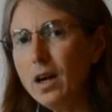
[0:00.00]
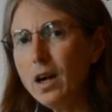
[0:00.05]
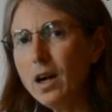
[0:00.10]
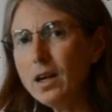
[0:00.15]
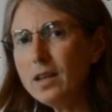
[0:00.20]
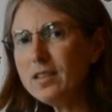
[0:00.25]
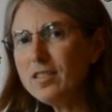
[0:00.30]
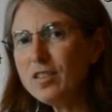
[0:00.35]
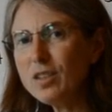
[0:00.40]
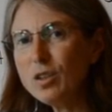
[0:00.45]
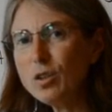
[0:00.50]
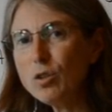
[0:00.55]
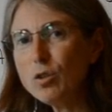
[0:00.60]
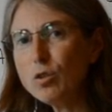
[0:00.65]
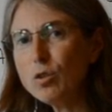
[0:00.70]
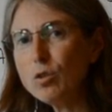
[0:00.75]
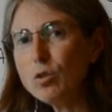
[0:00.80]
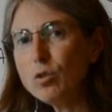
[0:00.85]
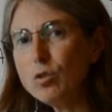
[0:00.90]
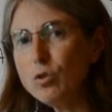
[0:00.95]
Us,
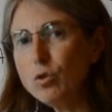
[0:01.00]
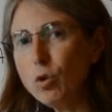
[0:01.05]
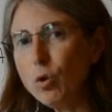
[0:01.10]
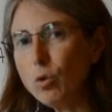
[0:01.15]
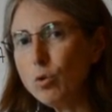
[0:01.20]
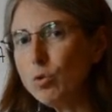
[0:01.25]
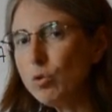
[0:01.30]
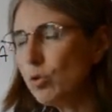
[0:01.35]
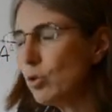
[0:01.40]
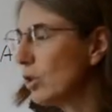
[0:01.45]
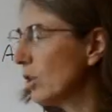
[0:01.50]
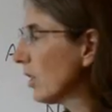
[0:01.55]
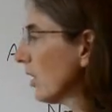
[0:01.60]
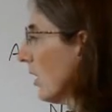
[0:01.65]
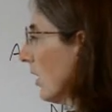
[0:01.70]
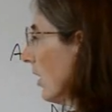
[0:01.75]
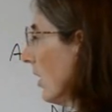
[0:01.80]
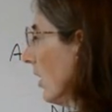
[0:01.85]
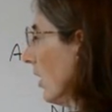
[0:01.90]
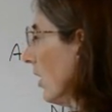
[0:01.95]
nos.
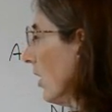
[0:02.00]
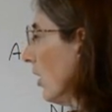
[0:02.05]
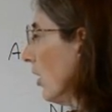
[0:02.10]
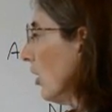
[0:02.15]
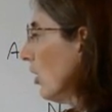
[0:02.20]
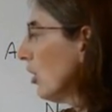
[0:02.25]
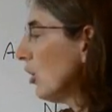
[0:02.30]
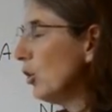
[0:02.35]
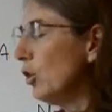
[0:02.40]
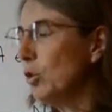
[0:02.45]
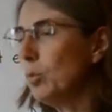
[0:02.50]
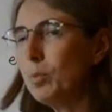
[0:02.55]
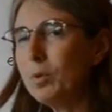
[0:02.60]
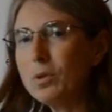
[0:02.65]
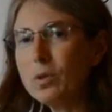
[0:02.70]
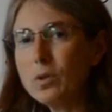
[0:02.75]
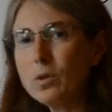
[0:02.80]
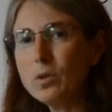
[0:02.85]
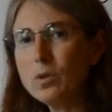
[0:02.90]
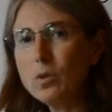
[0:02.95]
You,
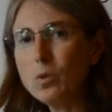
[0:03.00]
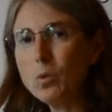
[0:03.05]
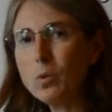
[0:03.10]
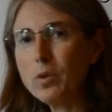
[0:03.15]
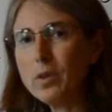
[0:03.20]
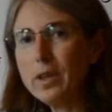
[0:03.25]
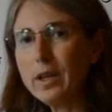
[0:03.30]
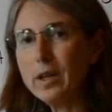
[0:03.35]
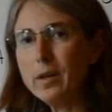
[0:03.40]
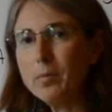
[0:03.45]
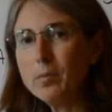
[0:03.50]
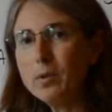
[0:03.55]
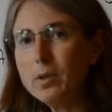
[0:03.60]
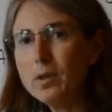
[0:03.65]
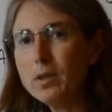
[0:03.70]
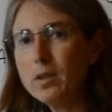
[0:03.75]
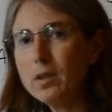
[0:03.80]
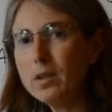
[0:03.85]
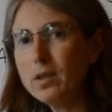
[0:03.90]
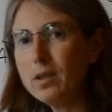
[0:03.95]
plural, or them,
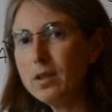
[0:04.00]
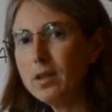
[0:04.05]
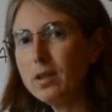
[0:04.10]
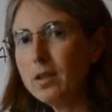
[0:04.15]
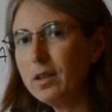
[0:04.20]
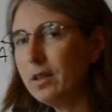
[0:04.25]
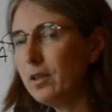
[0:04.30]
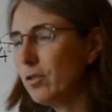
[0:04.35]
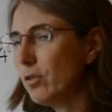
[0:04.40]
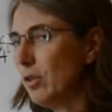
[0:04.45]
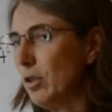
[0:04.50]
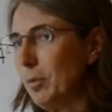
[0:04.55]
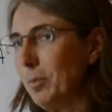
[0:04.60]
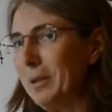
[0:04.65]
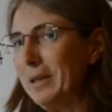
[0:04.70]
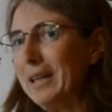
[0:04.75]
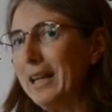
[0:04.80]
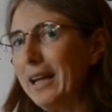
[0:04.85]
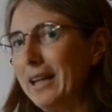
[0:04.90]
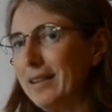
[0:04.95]
is going to
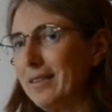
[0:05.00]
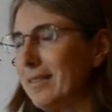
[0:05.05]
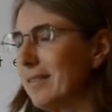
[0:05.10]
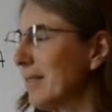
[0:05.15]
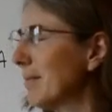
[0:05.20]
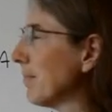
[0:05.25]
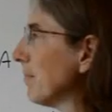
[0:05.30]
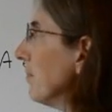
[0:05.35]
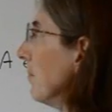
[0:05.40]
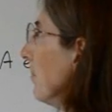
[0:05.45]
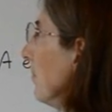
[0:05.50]
be les.